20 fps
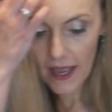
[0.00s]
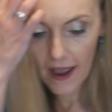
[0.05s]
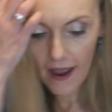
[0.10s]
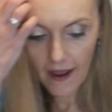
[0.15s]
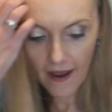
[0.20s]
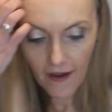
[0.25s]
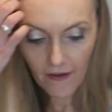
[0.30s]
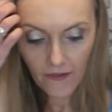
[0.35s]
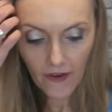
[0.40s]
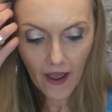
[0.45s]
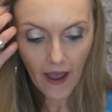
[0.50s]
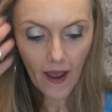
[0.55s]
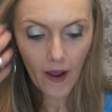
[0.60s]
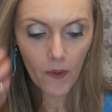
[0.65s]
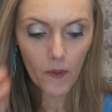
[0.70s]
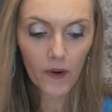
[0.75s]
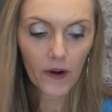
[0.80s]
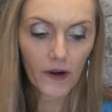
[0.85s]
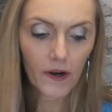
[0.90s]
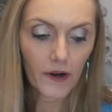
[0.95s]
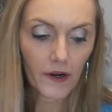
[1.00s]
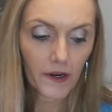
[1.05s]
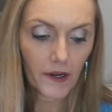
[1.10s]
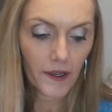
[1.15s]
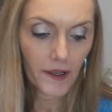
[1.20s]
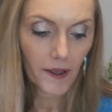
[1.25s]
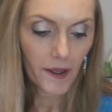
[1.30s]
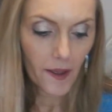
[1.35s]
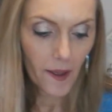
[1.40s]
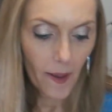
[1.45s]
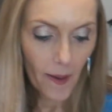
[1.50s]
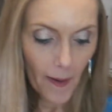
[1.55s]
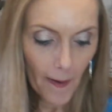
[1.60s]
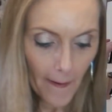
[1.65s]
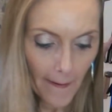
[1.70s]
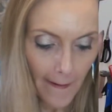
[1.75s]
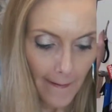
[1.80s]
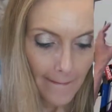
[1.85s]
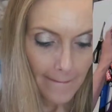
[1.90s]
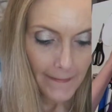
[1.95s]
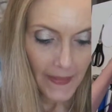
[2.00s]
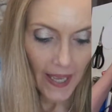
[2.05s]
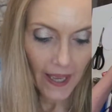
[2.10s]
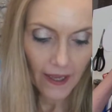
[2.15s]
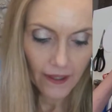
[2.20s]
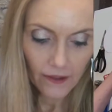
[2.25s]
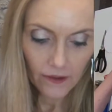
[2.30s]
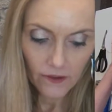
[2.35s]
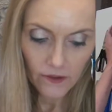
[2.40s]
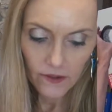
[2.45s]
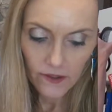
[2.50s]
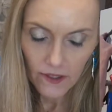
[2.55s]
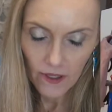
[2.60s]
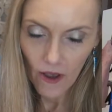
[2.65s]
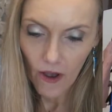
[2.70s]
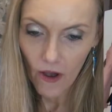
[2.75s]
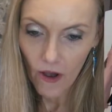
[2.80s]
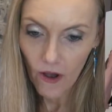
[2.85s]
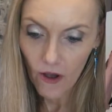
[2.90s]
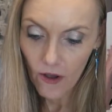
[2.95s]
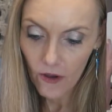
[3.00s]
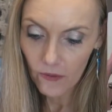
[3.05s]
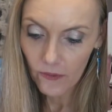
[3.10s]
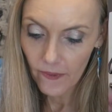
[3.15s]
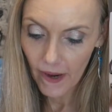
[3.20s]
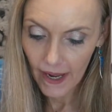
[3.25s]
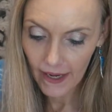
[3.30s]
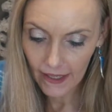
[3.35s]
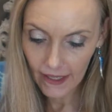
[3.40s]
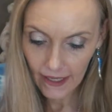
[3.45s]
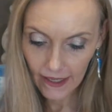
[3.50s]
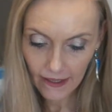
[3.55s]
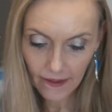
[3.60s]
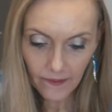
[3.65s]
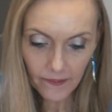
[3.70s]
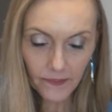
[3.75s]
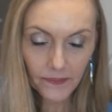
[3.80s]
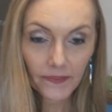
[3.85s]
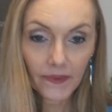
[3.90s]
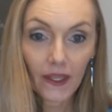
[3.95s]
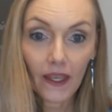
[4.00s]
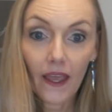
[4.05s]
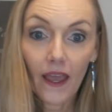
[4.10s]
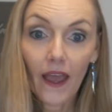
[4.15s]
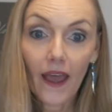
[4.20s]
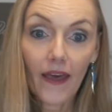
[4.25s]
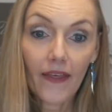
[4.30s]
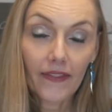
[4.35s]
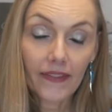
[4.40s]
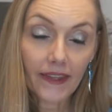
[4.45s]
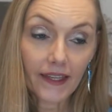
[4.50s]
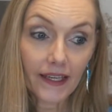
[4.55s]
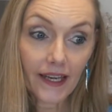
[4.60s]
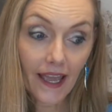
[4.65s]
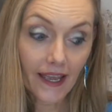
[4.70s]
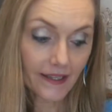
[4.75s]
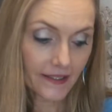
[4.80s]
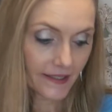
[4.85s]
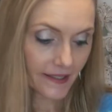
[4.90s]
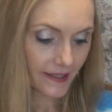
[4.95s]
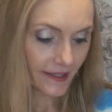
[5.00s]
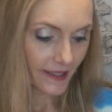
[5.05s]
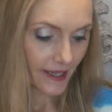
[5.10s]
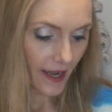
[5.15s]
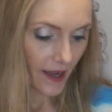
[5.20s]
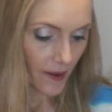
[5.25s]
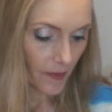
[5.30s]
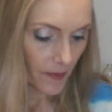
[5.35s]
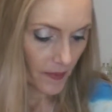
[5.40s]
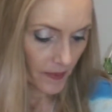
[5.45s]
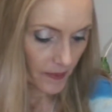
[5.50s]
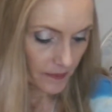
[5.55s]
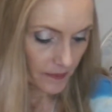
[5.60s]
have our petals all ready. The next step